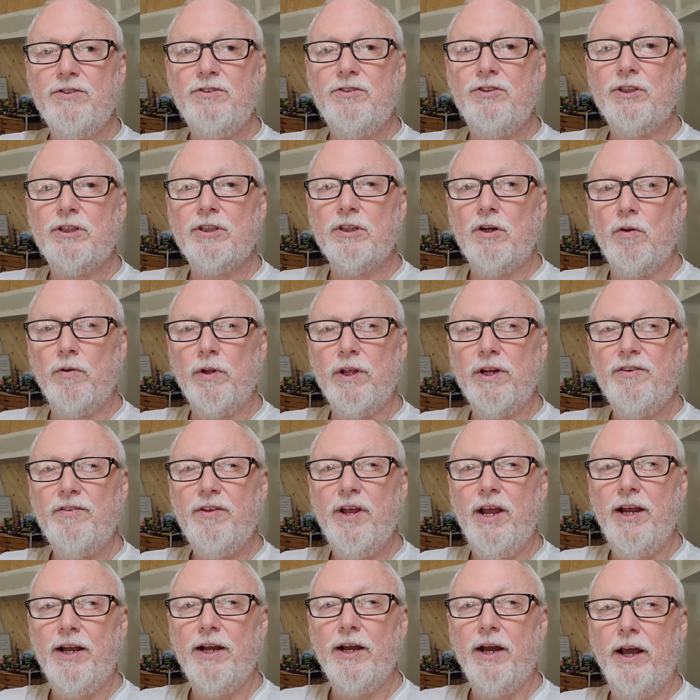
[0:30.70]
you can only
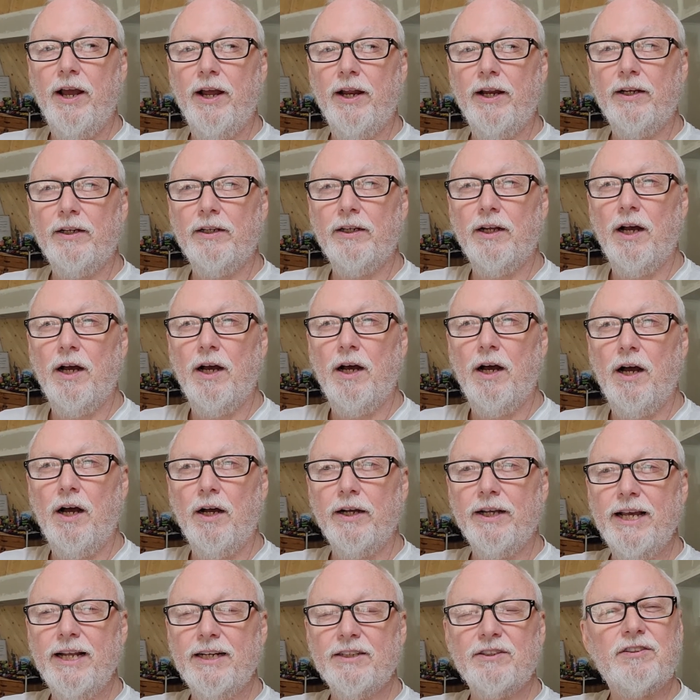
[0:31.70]
take and
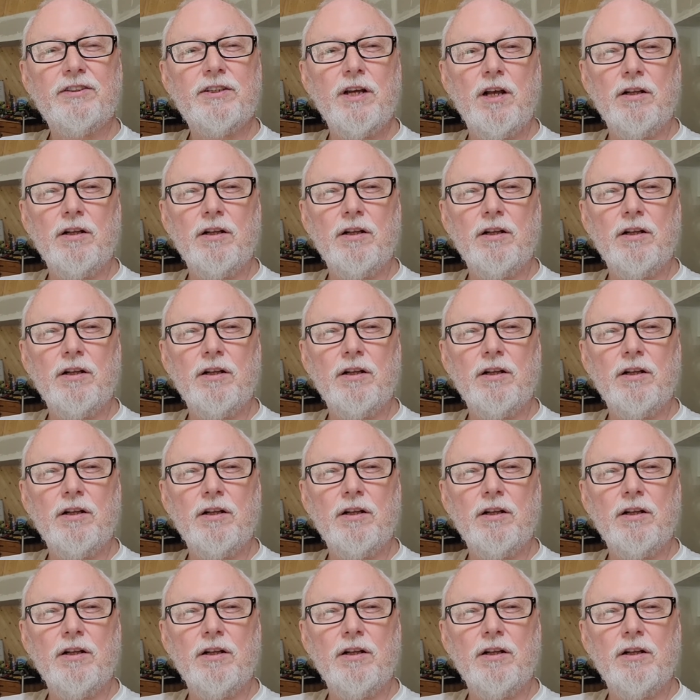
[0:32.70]
get a